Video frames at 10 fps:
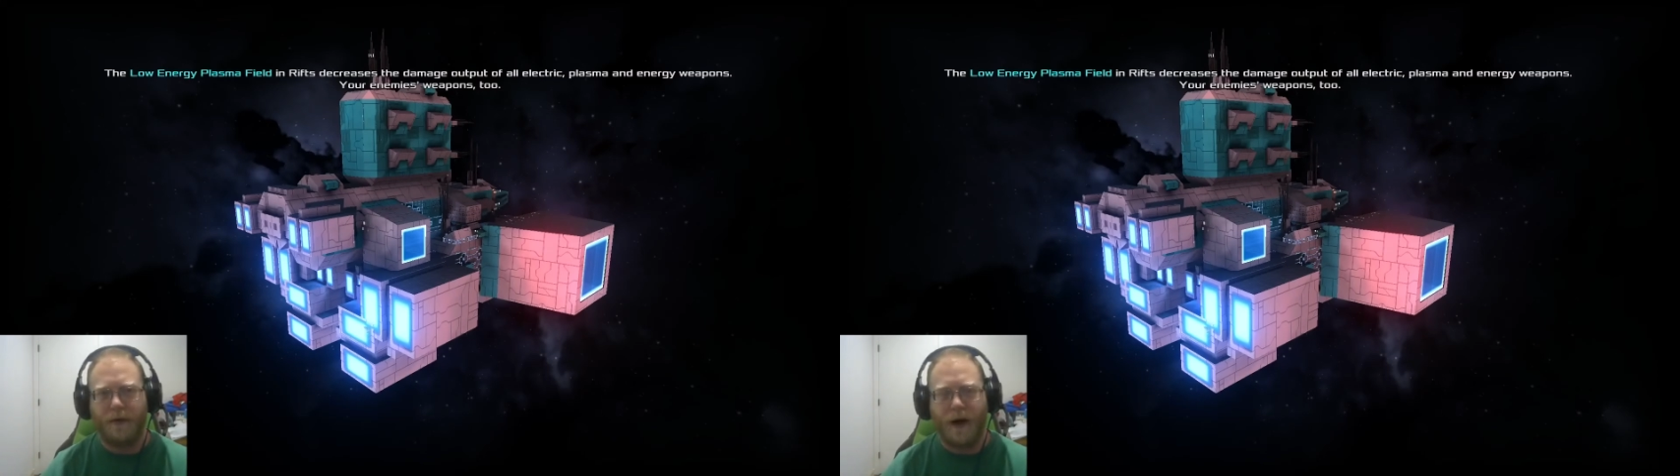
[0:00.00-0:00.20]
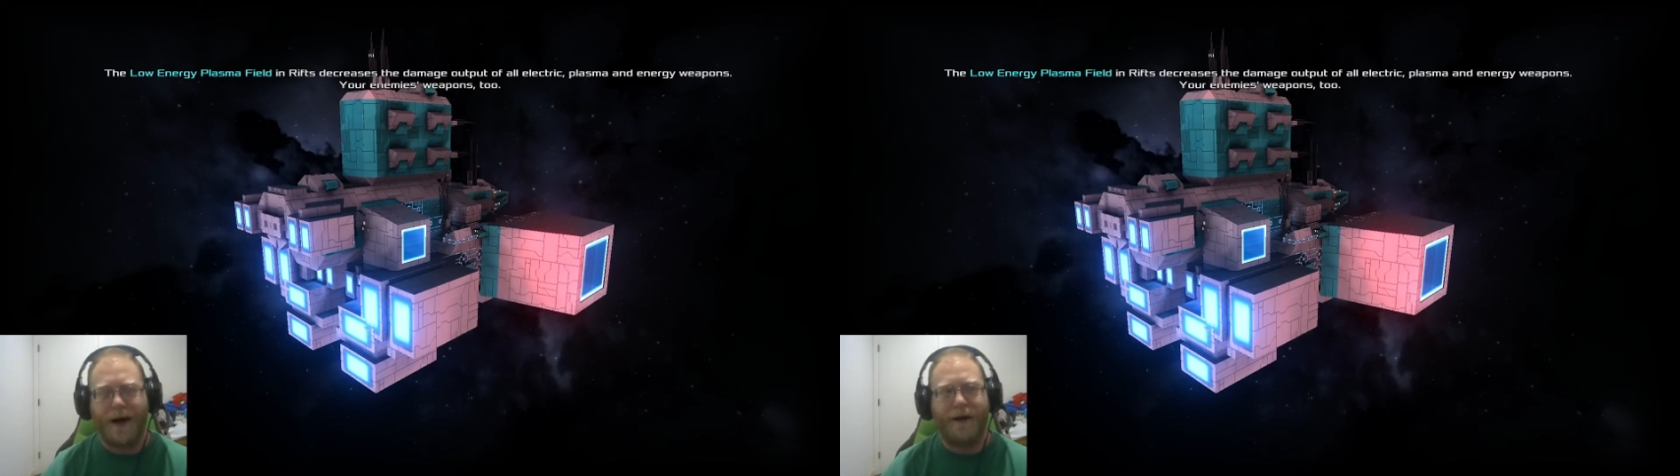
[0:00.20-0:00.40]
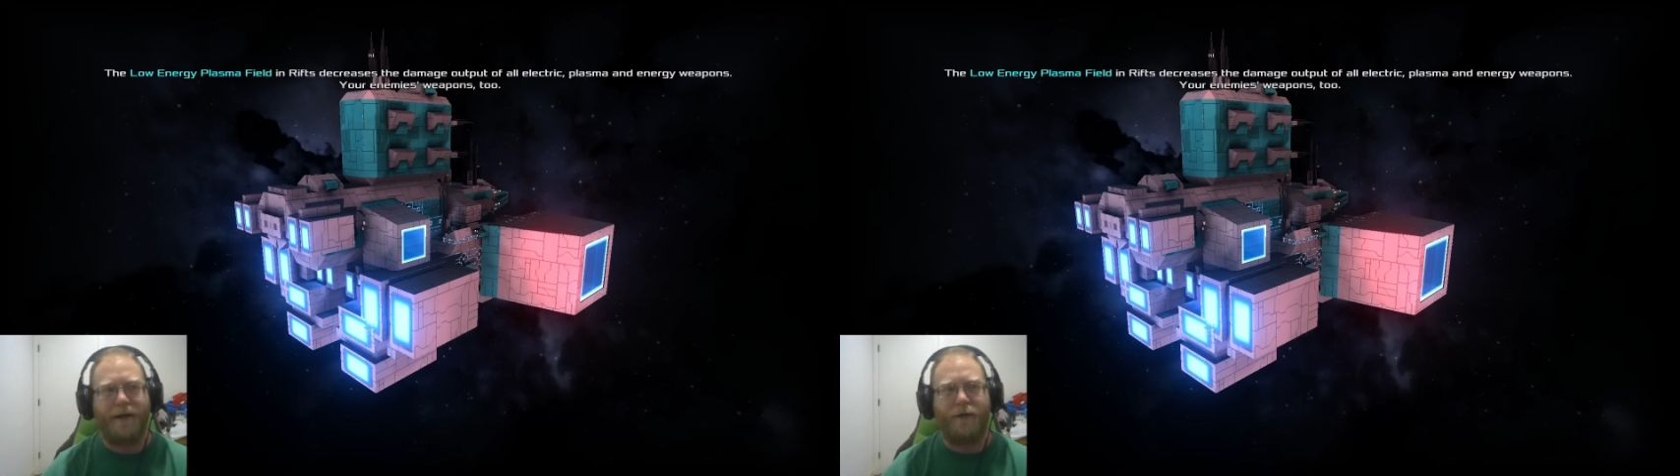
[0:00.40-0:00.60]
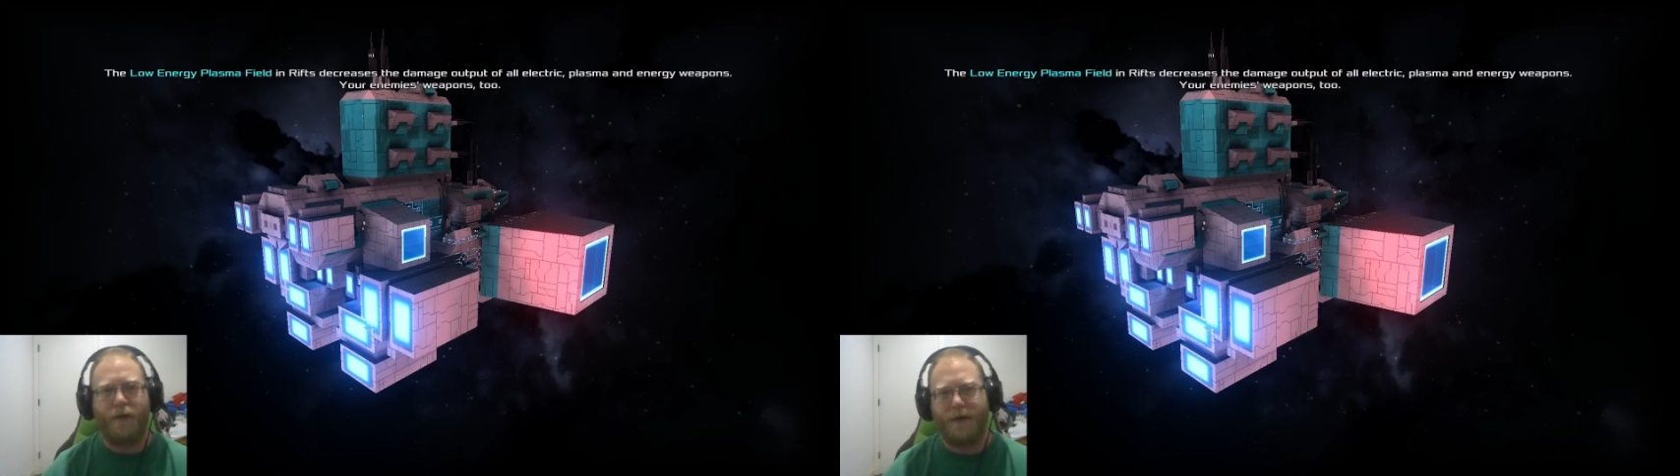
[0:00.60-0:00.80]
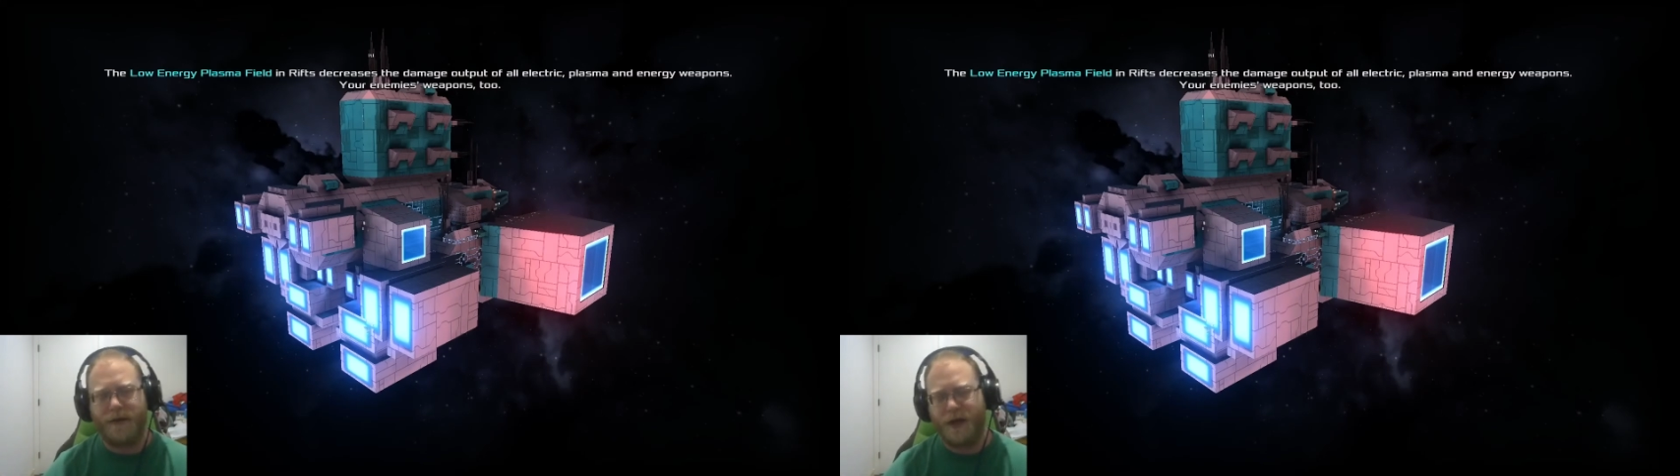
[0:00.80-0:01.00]
higher level
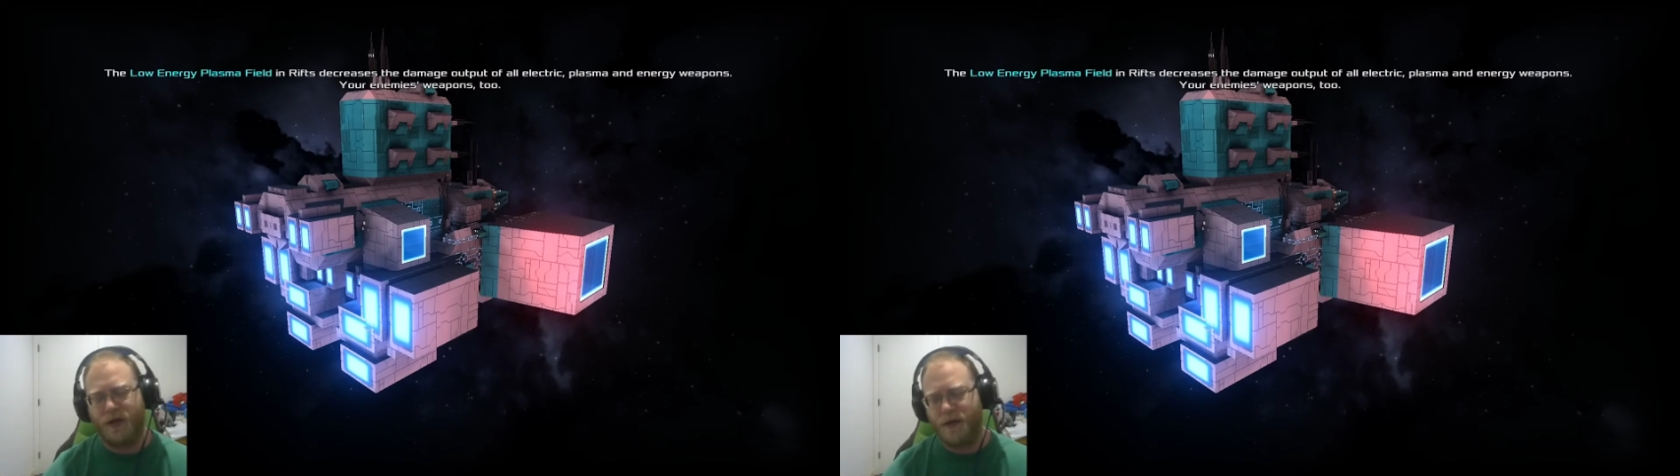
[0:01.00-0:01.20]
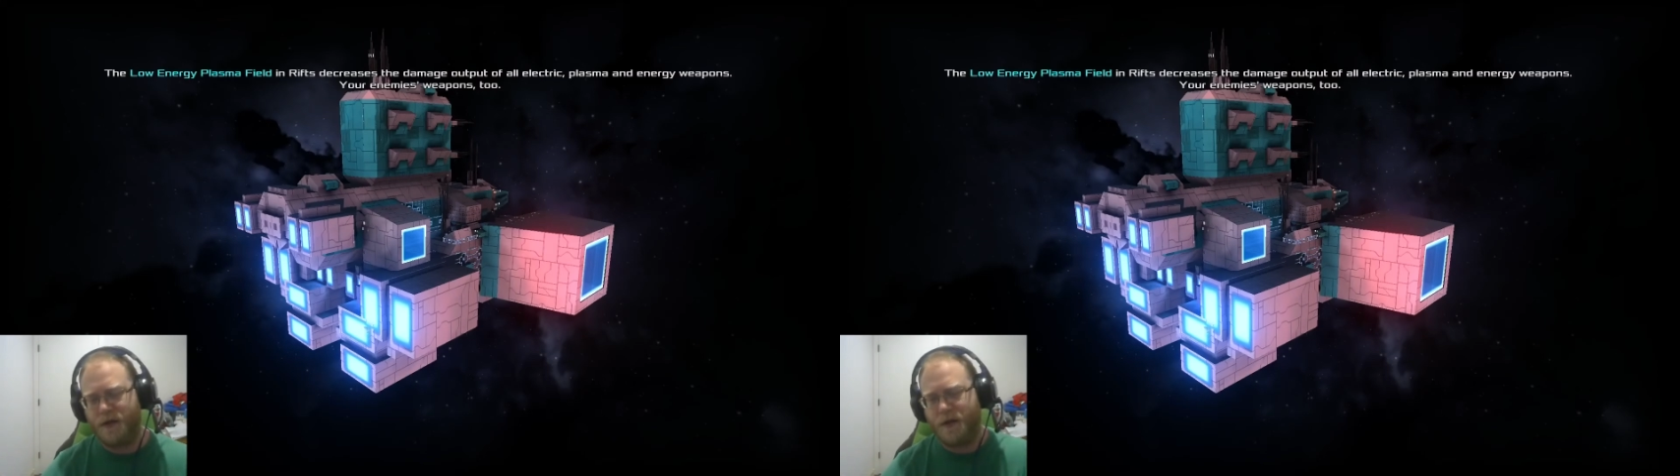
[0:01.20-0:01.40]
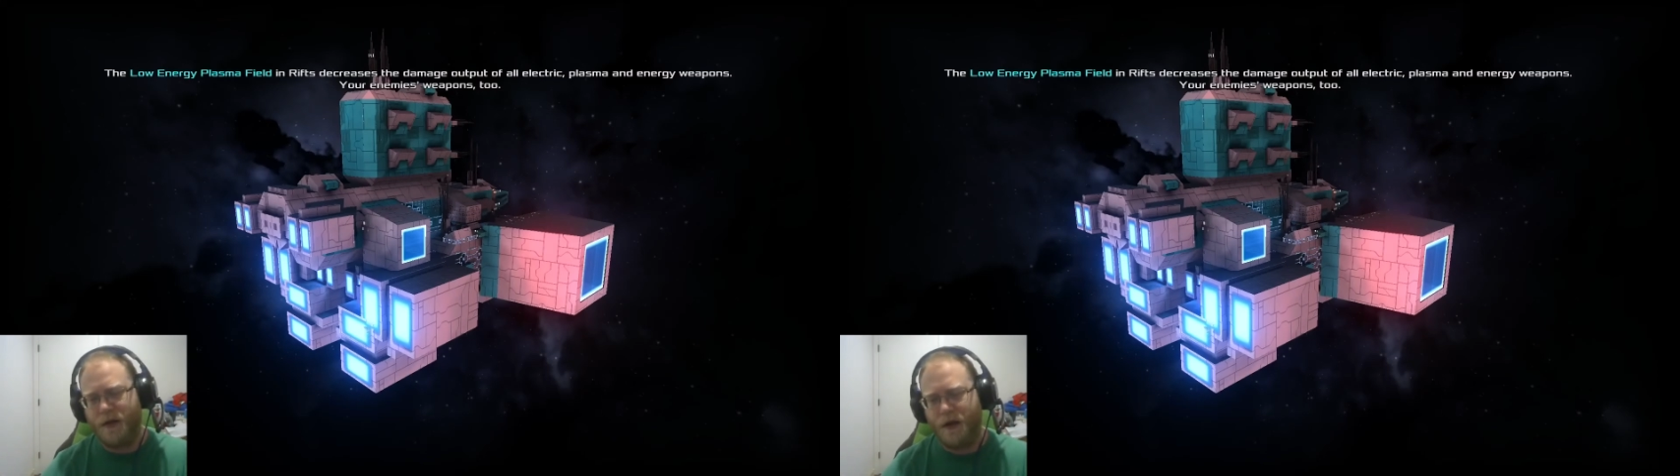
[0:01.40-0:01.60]
rift stations.